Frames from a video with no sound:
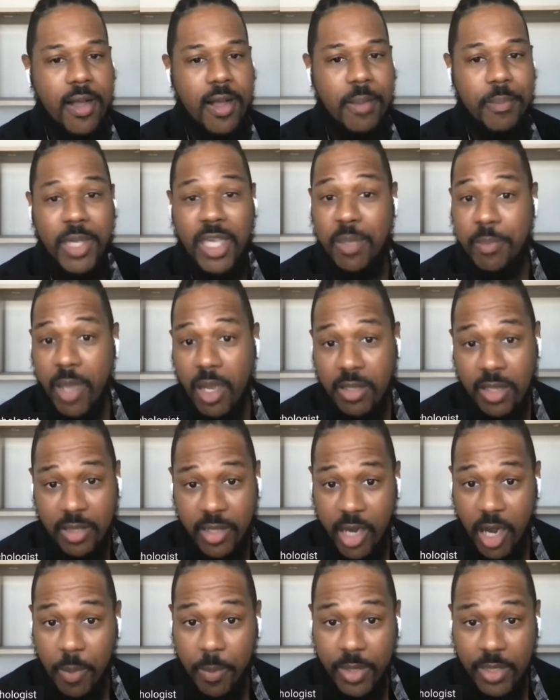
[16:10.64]
email the
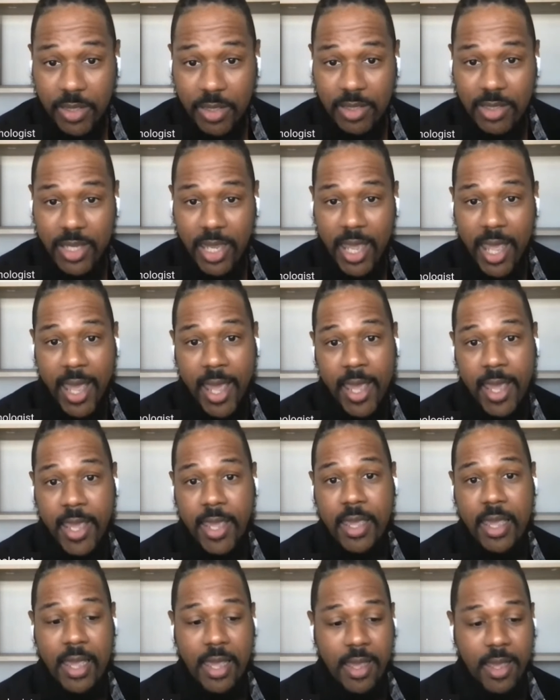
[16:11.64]
therapist to say, hey,
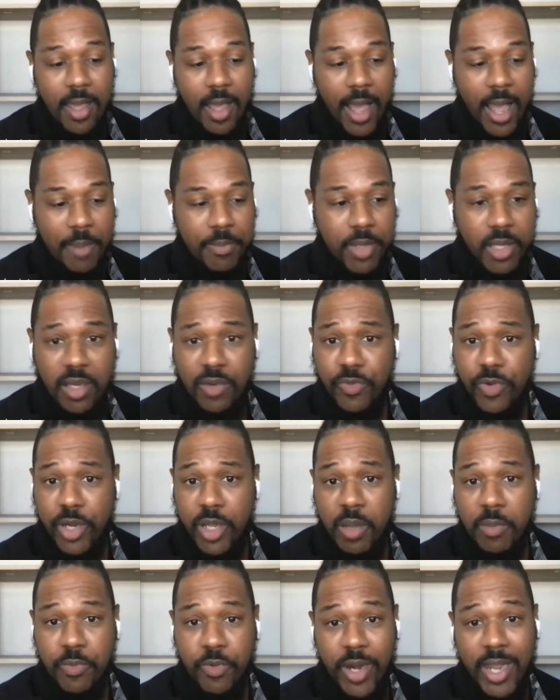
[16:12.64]
I'm looking for
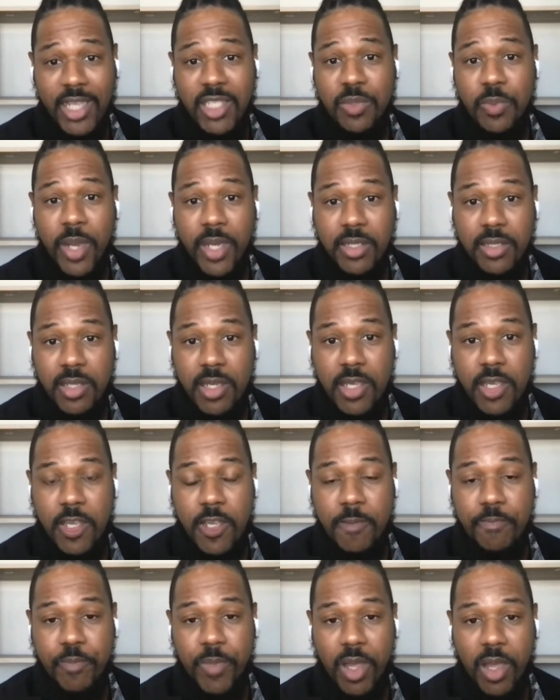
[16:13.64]
help for
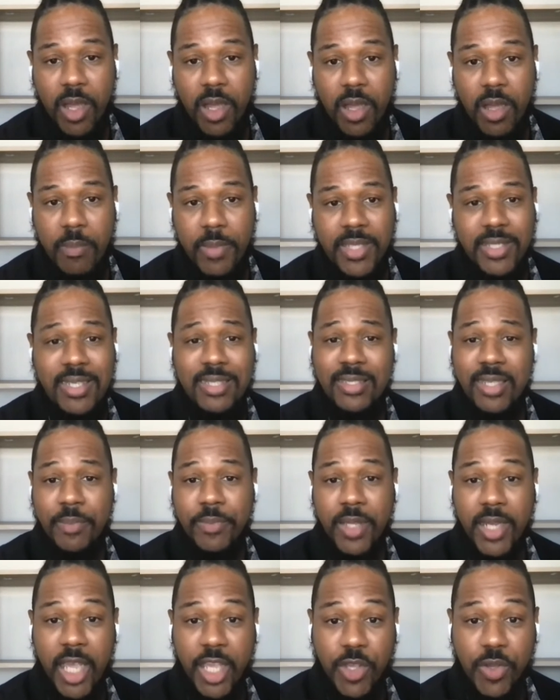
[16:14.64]
XYZ. Is this something
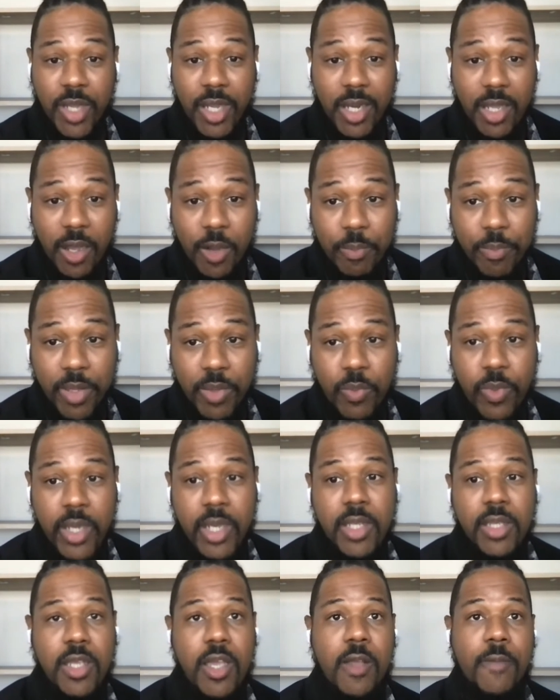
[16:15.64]
that you can help me
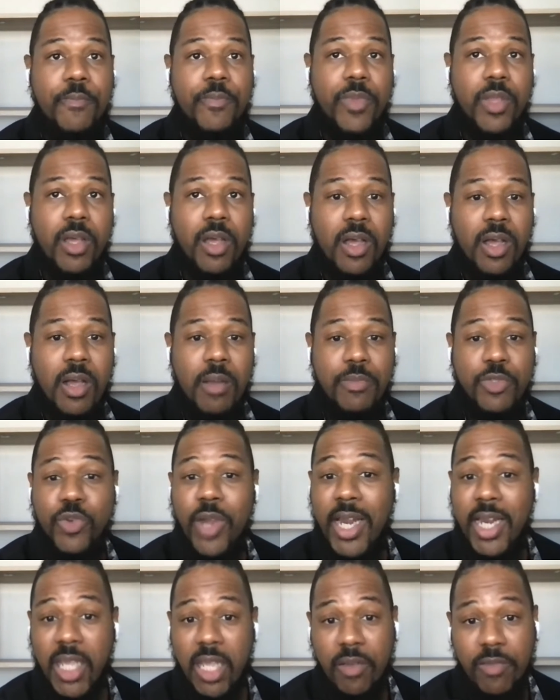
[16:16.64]
with? Try
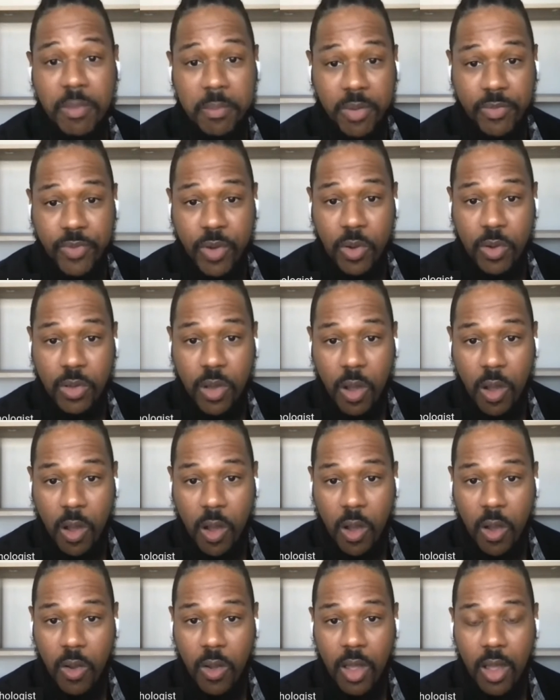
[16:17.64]
to give them a phone
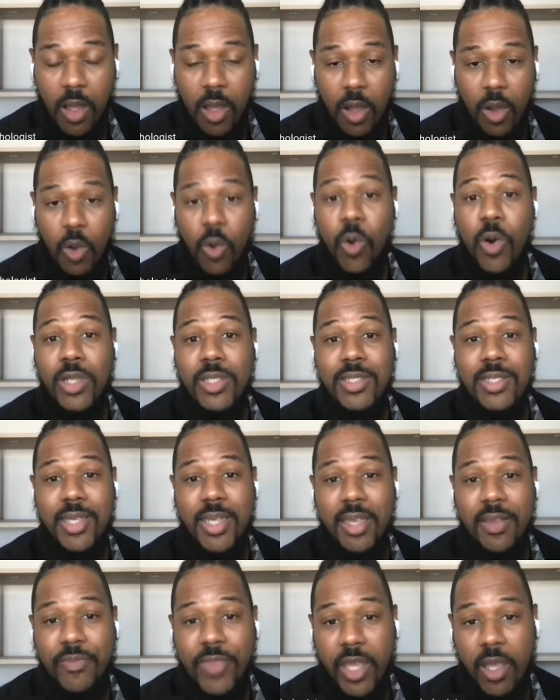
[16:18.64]
call or see
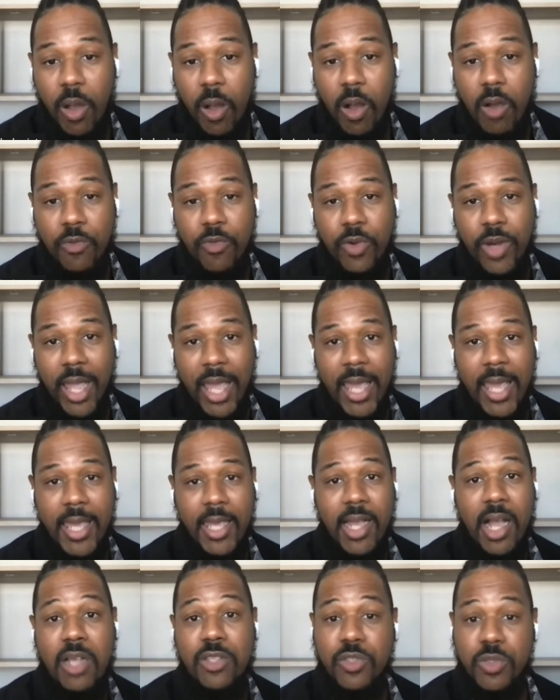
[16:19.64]
if they offer a
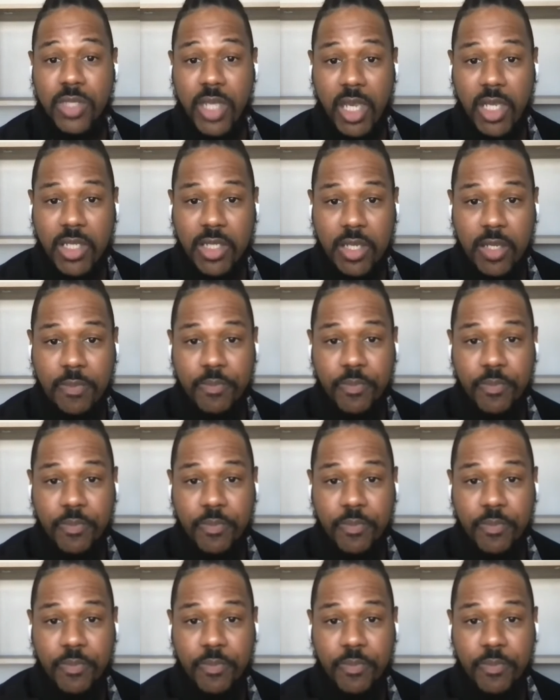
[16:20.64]
consultation.